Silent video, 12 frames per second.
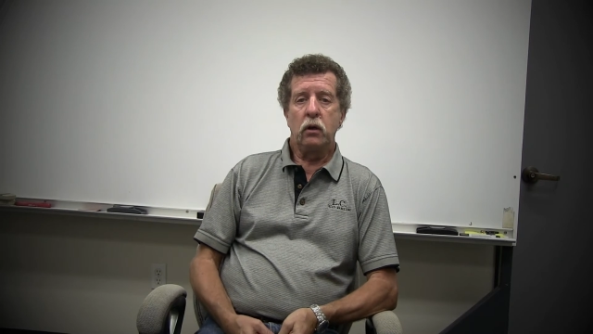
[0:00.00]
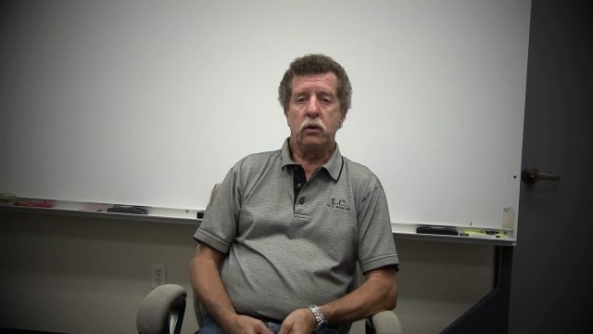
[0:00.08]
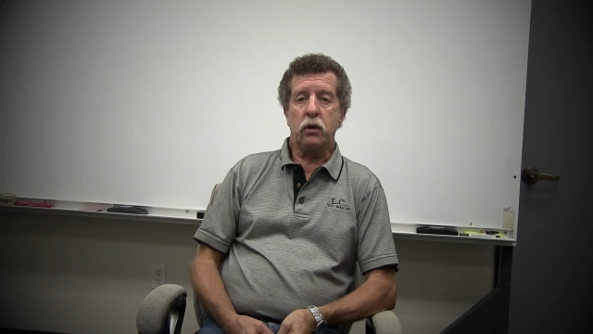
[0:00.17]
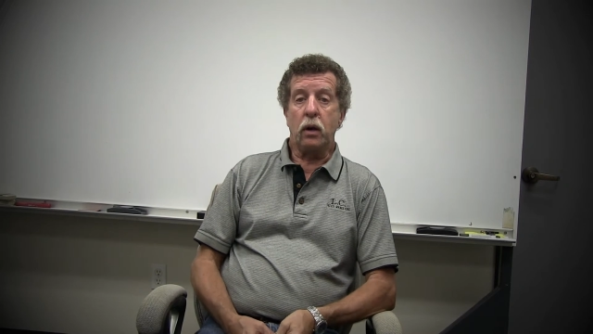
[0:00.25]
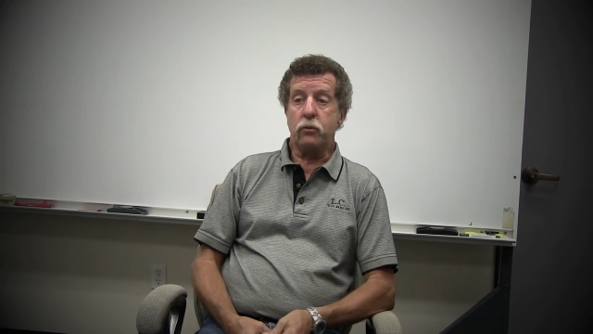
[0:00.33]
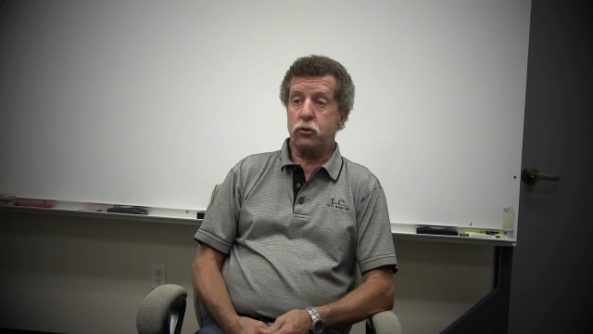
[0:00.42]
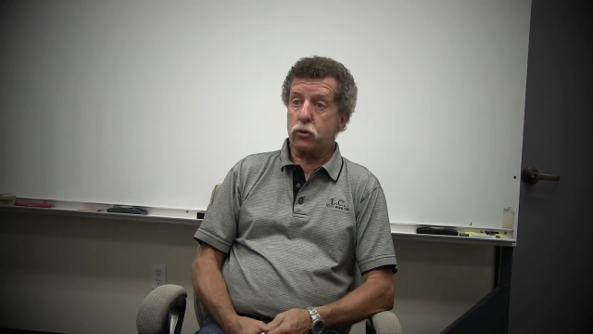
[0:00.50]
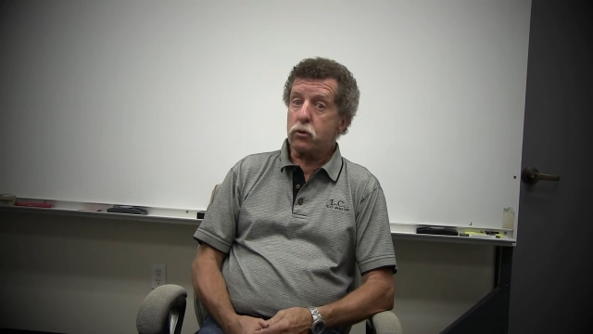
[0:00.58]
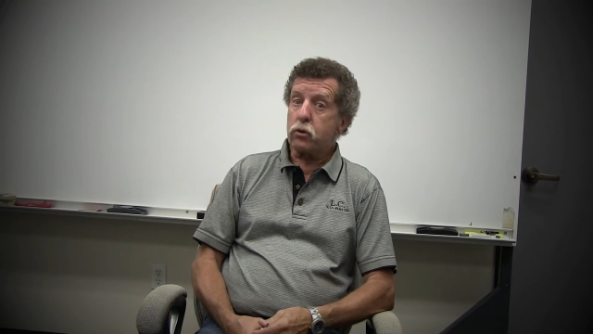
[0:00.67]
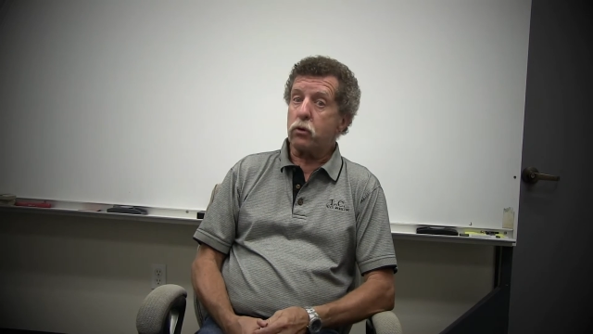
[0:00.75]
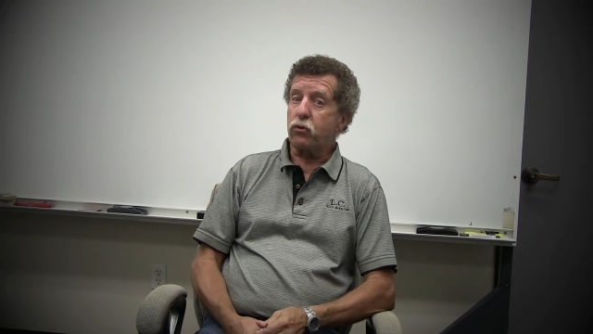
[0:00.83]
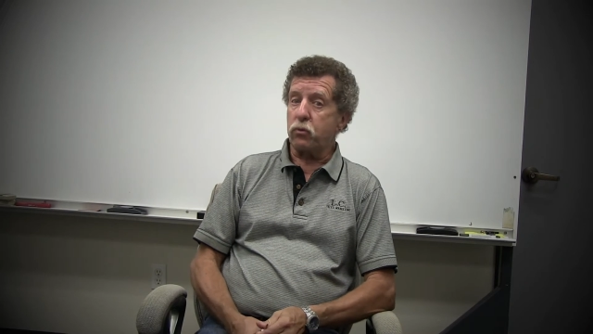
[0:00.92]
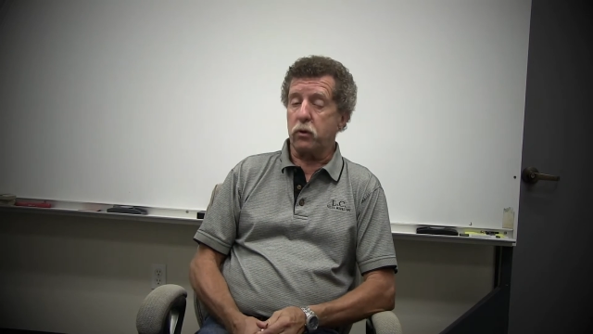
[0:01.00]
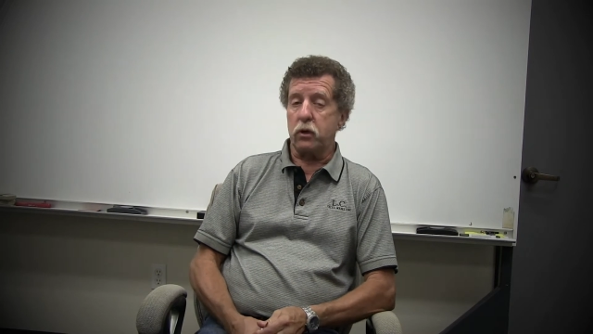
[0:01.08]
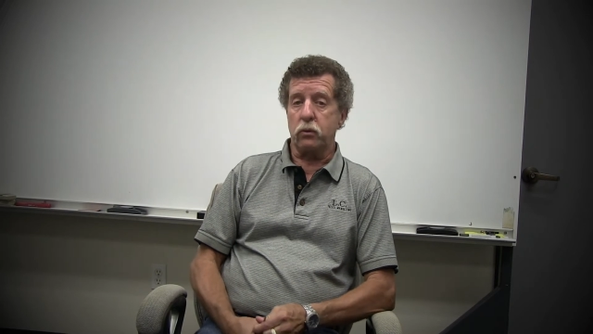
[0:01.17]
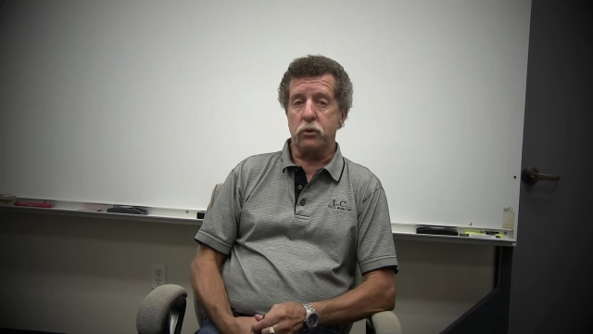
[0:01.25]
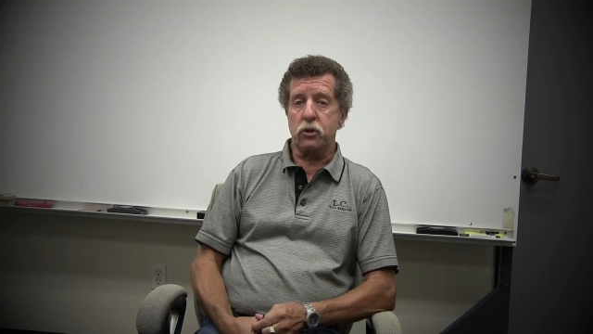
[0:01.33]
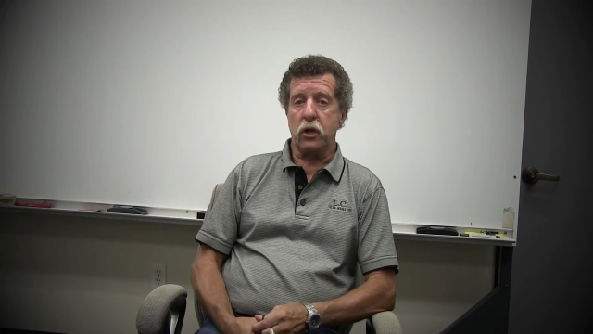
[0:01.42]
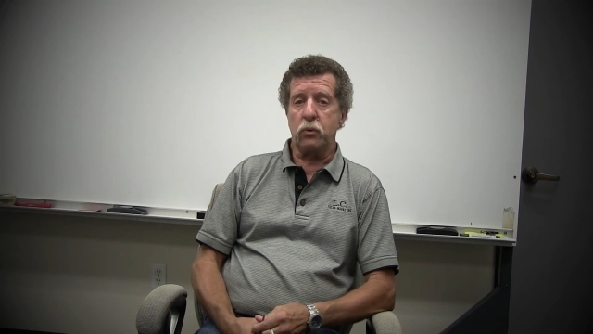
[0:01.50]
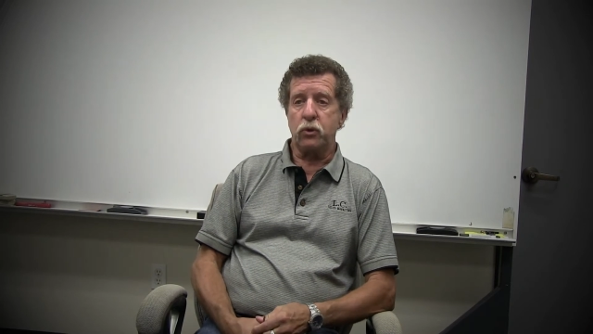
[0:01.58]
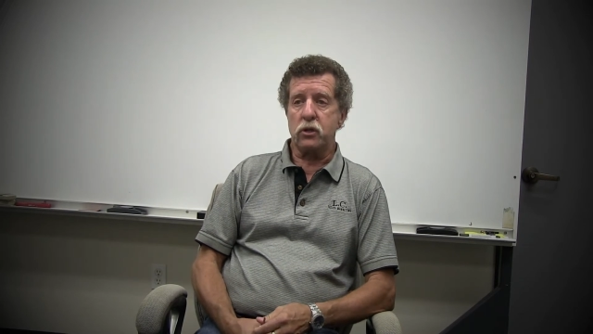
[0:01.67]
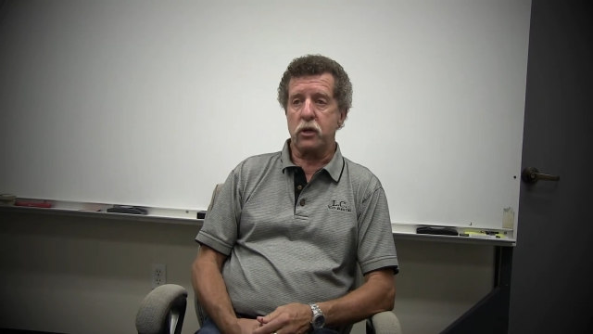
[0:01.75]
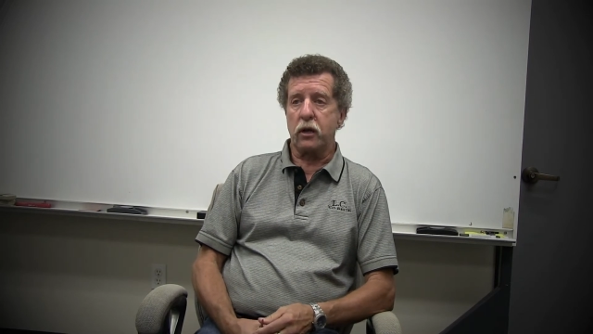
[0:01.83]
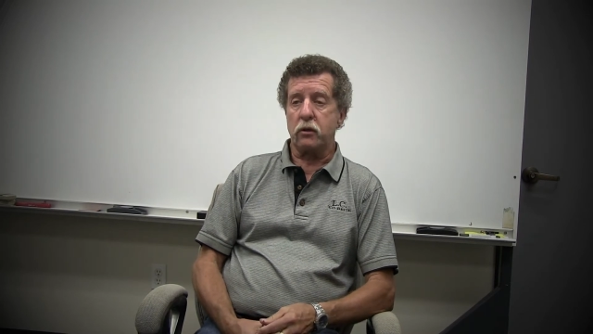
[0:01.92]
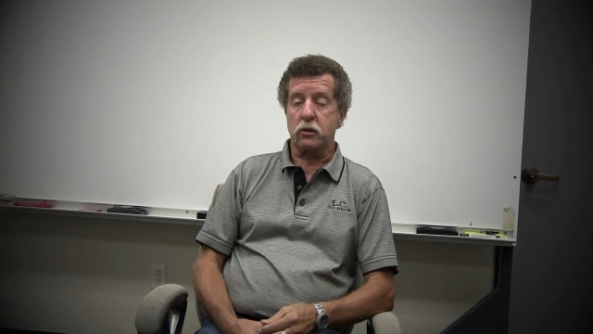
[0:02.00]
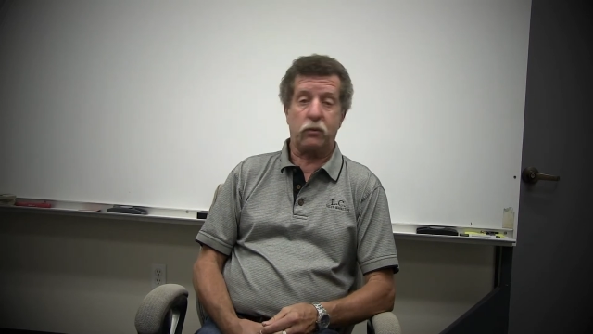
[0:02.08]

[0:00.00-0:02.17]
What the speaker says: I'm sure you're familiar with J&P Cycles.